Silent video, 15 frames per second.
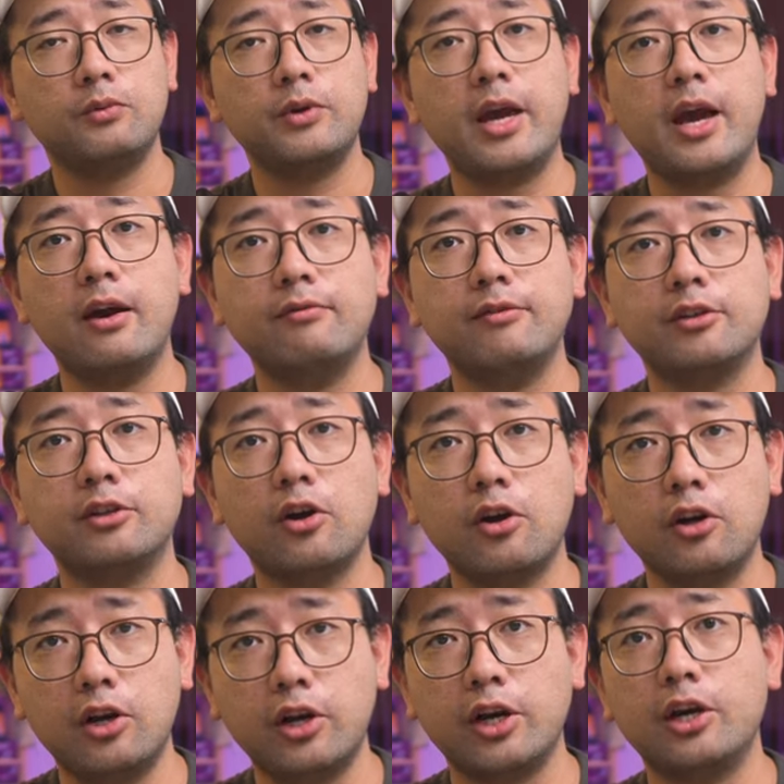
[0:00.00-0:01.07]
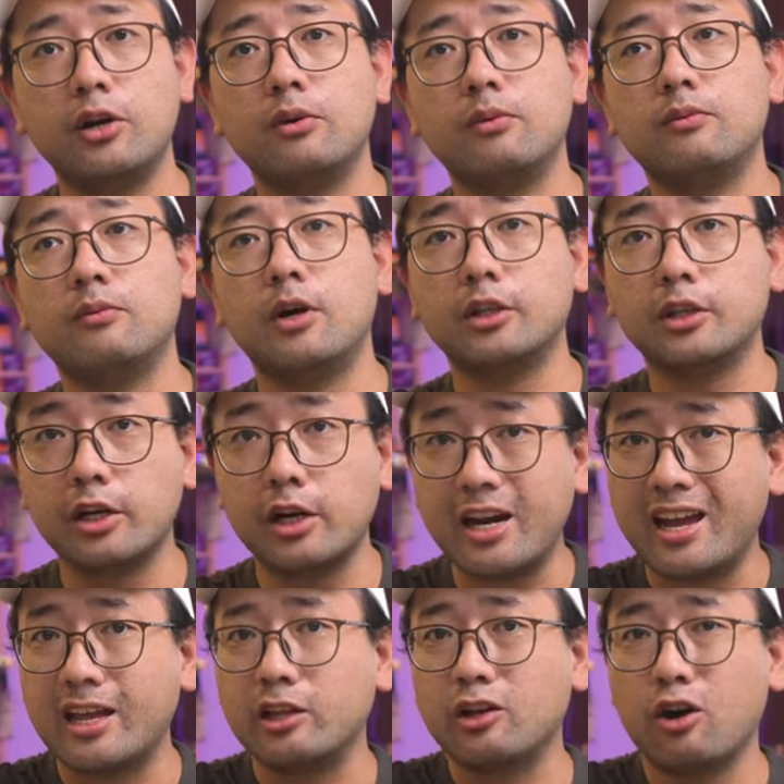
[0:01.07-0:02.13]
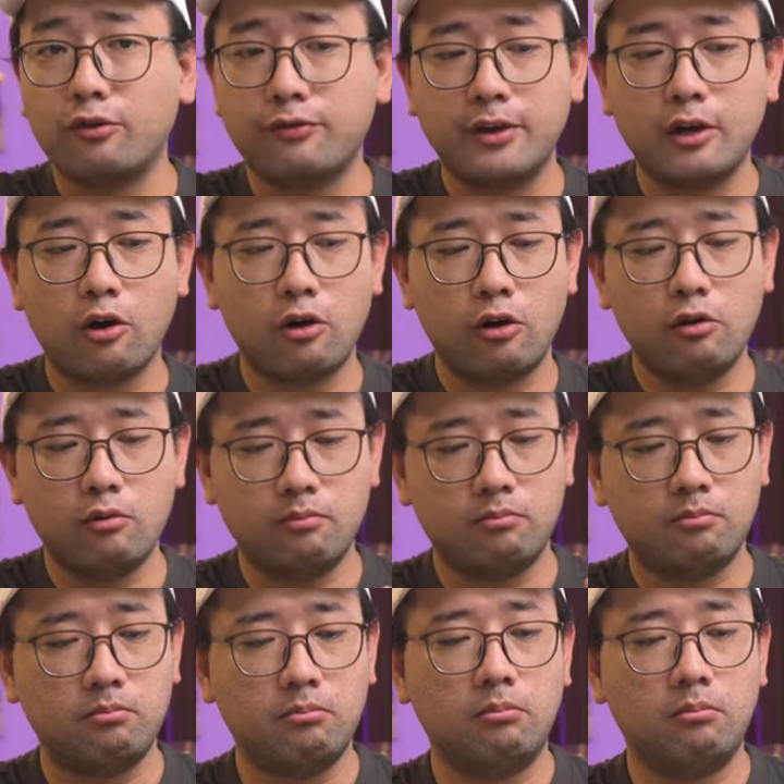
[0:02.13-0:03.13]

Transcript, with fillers: We have a taller water and coffee column.